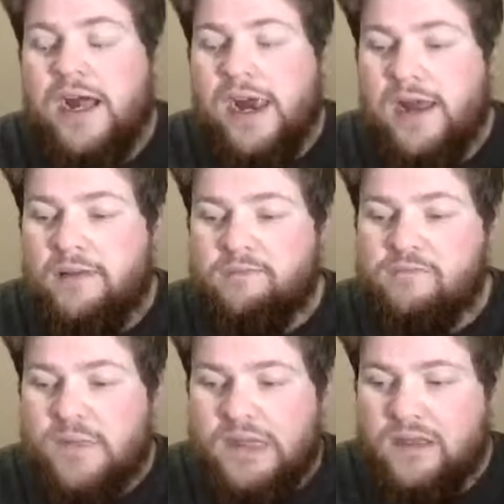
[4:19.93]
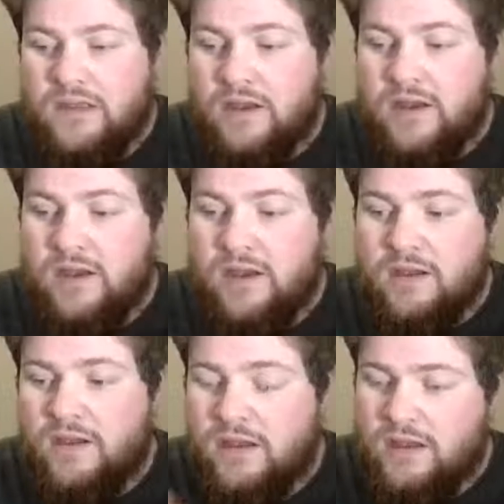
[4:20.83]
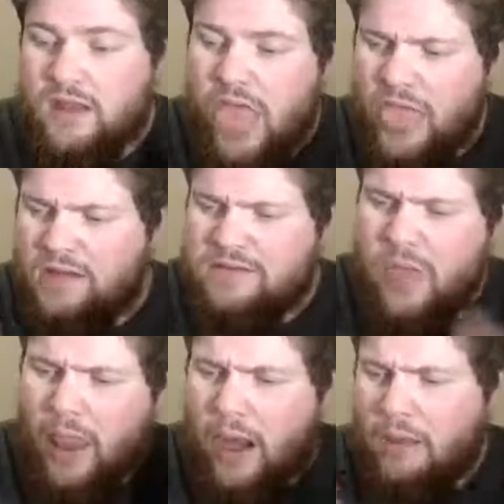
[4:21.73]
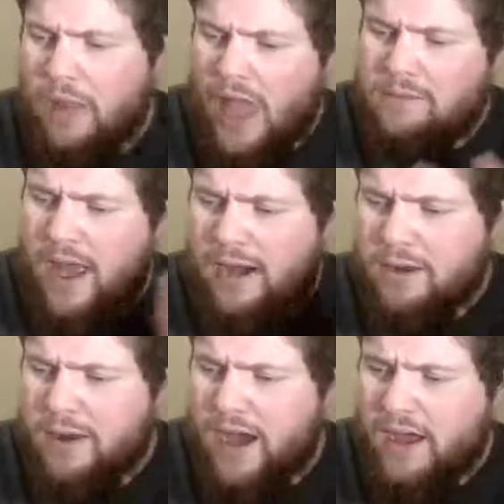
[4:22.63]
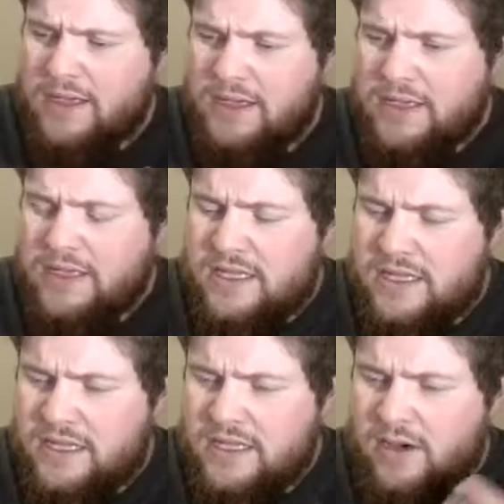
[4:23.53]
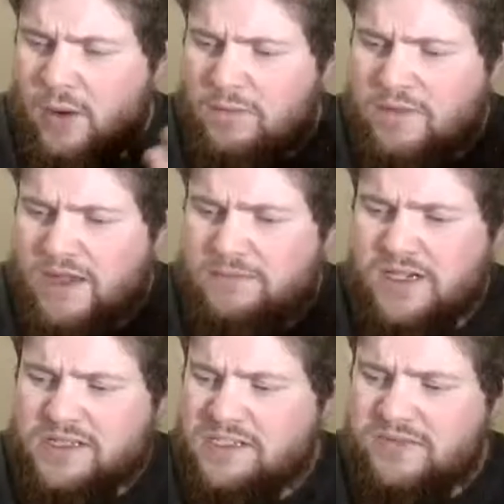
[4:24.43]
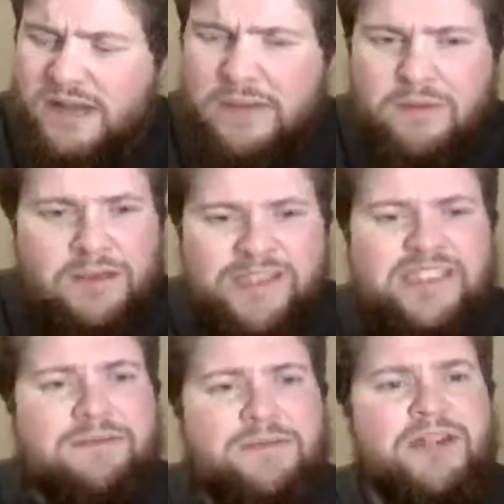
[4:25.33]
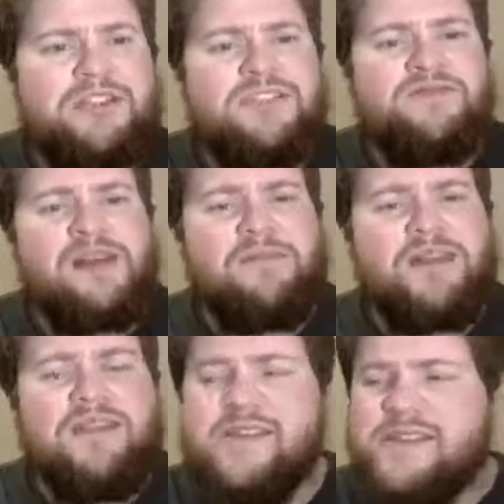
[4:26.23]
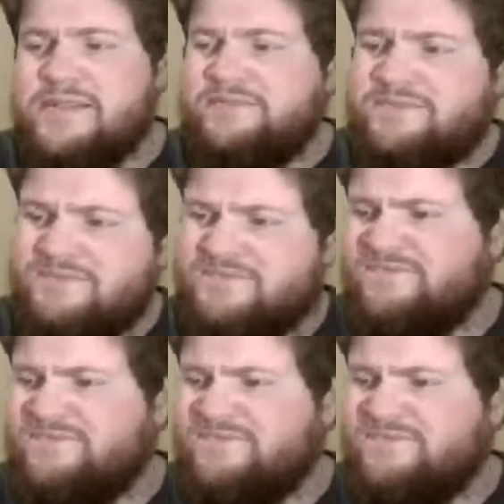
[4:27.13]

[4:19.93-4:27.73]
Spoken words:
and blah blah blah blah blah blah. The abduction family. Why am I saying abduction family? Why am